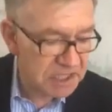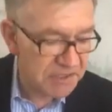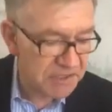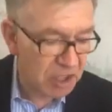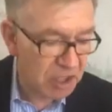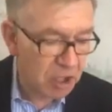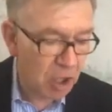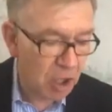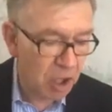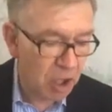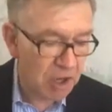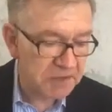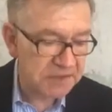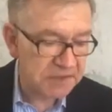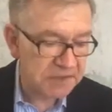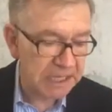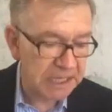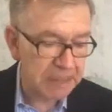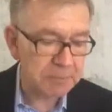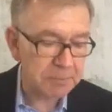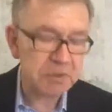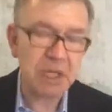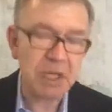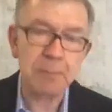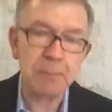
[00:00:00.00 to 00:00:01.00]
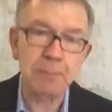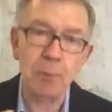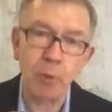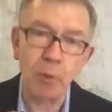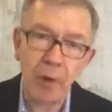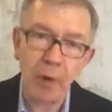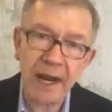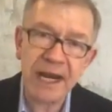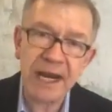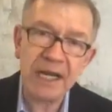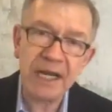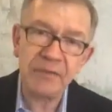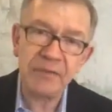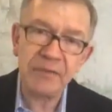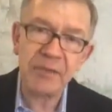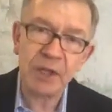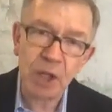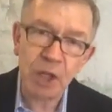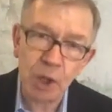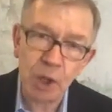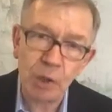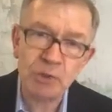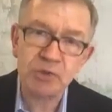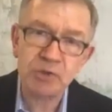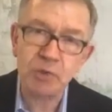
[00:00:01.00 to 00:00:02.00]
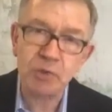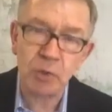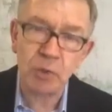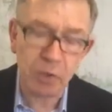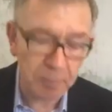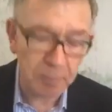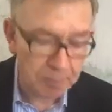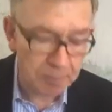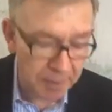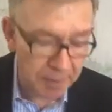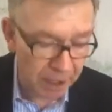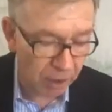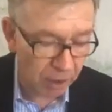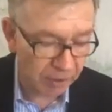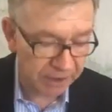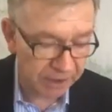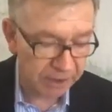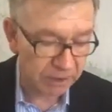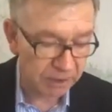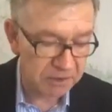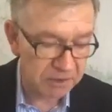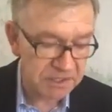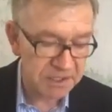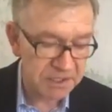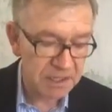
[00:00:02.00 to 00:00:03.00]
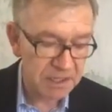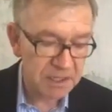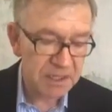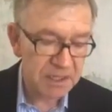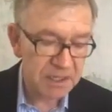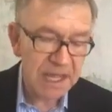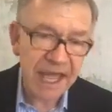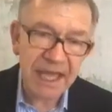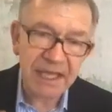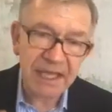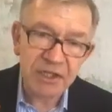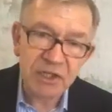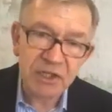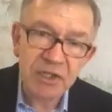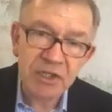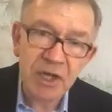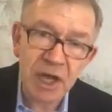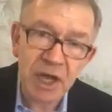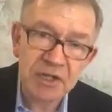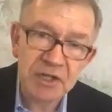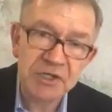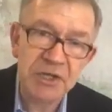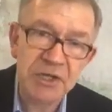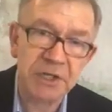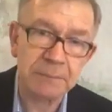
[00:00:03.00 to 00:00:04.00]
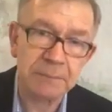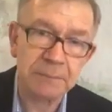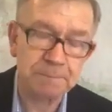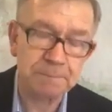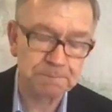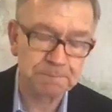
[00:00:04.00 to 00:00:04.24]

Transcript: that caused him to break the cultural barriers and touch him.